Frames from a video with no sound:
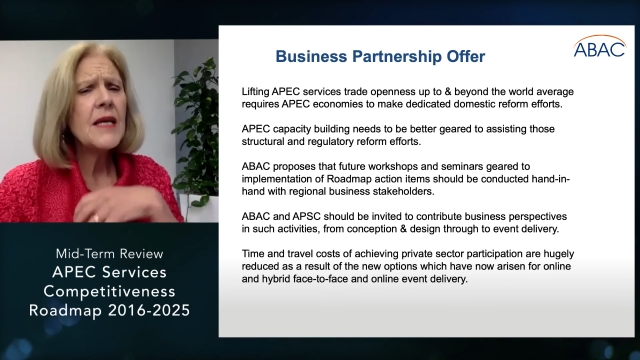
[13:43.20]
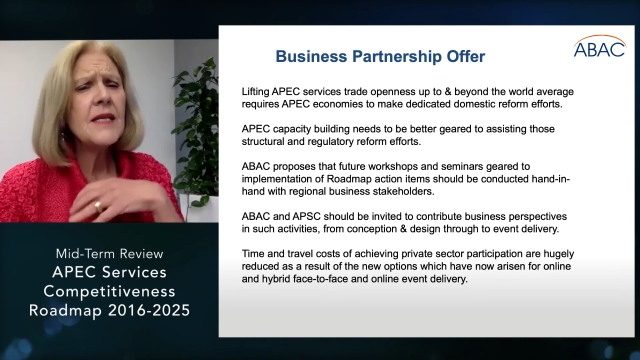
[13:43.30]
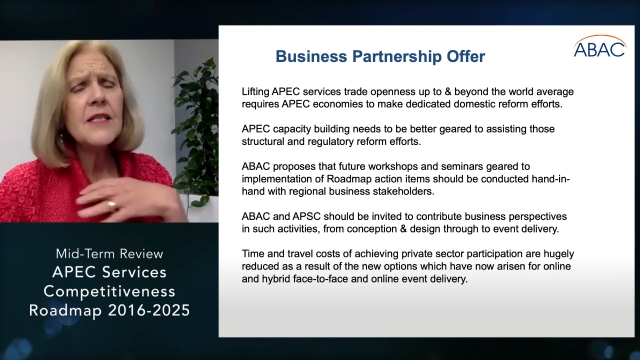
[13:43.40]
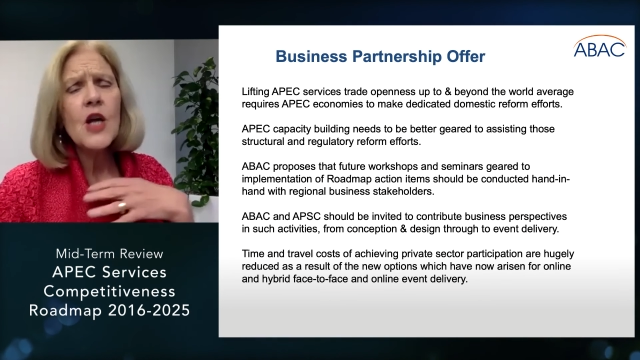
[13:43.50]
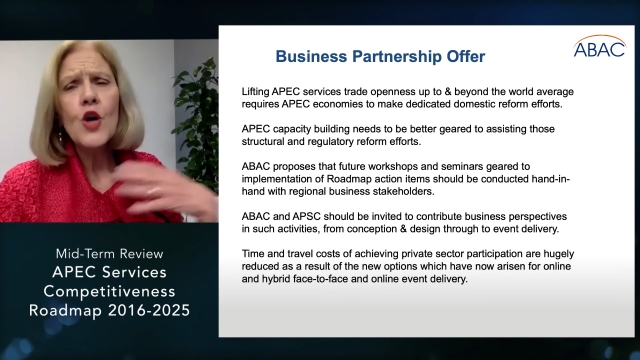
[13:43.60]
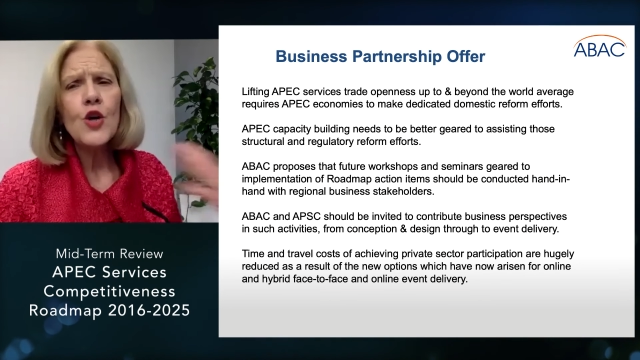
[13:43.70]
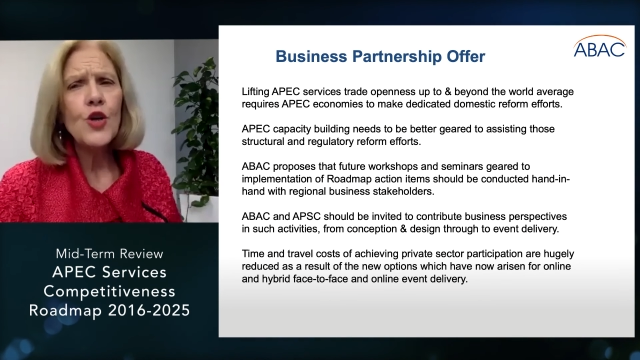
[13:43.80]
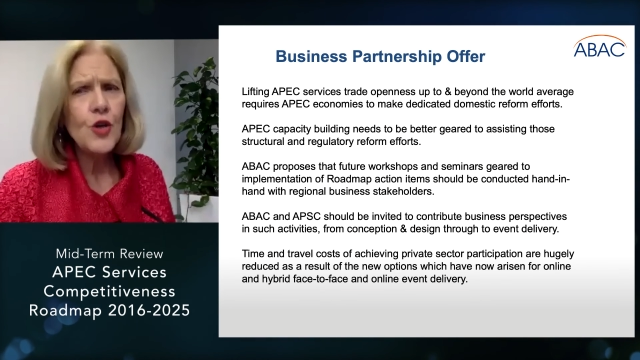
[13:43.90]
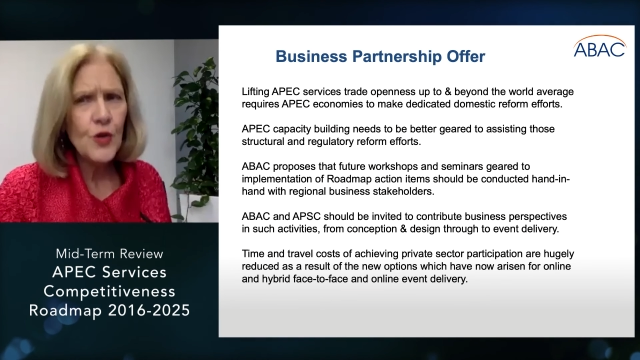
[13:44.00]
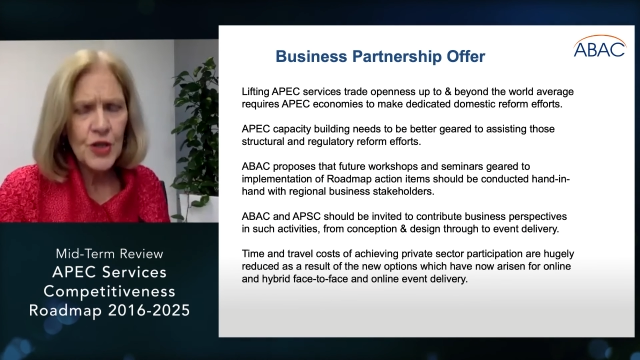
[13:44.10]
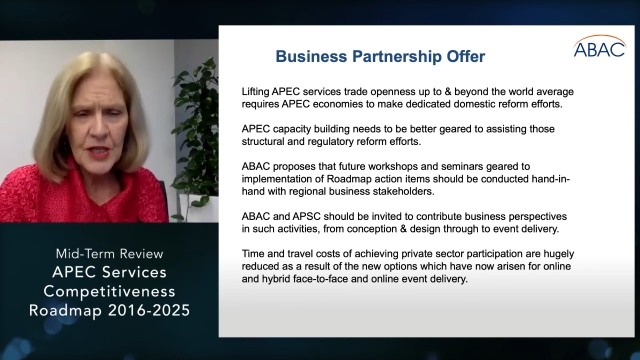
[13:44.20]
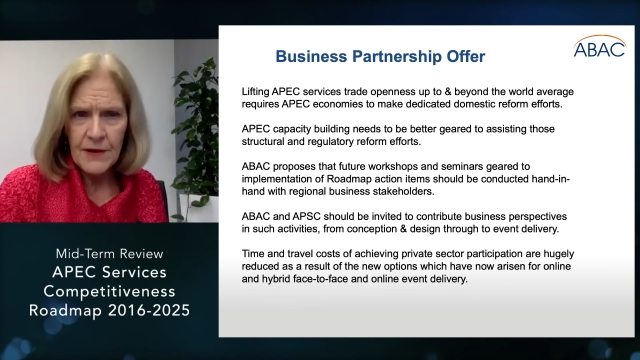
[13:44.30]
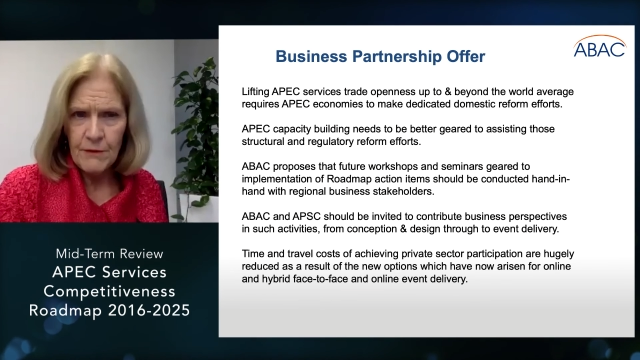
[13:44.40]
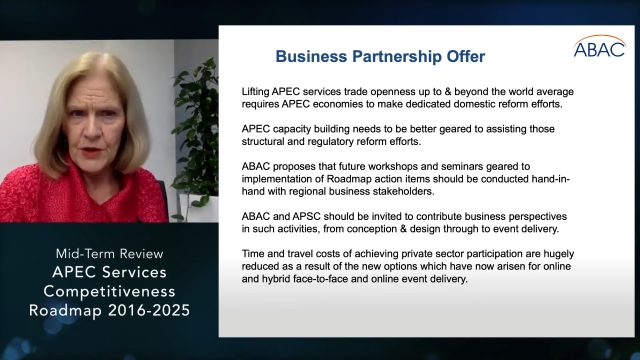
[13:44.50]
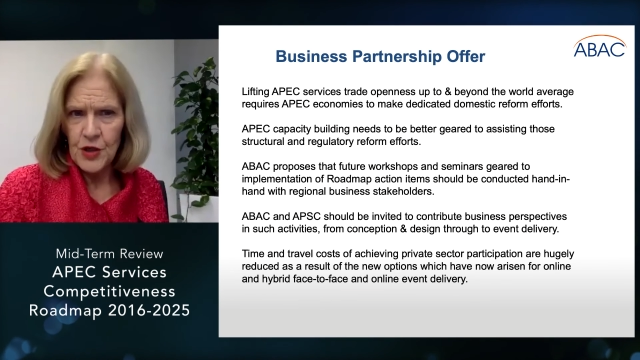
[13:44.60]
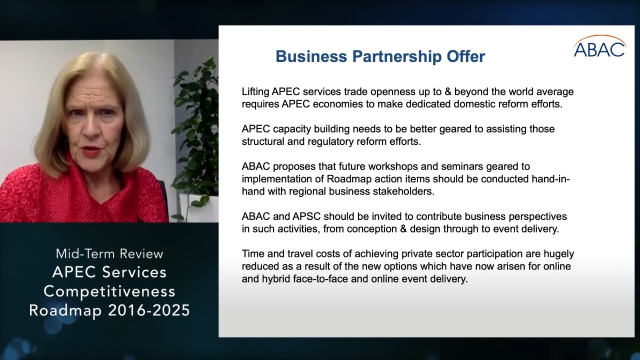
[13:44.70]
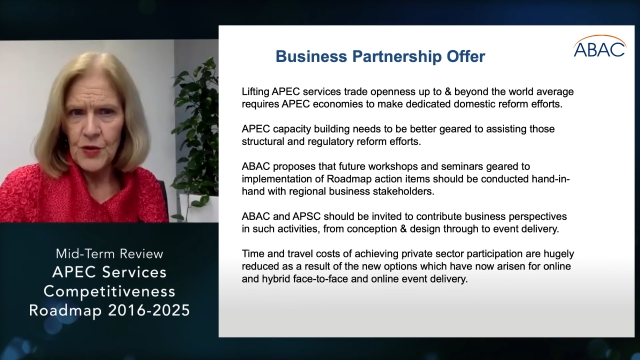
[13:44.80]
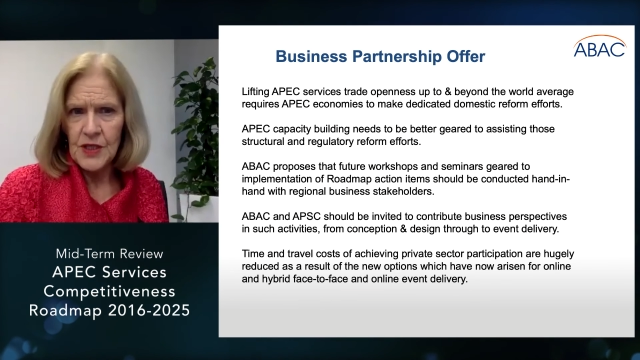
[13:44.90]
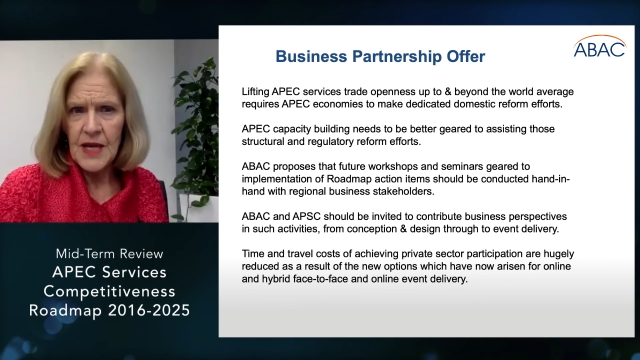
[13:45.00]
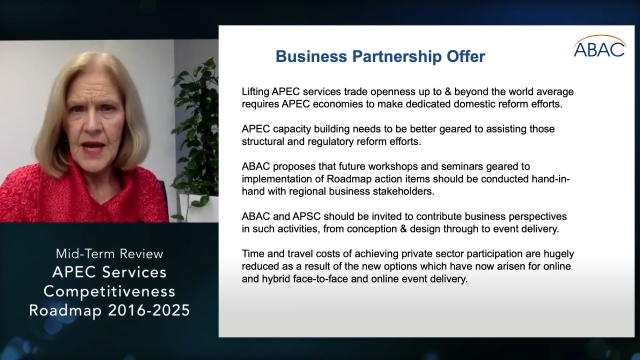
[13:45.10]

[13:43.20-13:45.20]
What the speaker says: is hugely reduced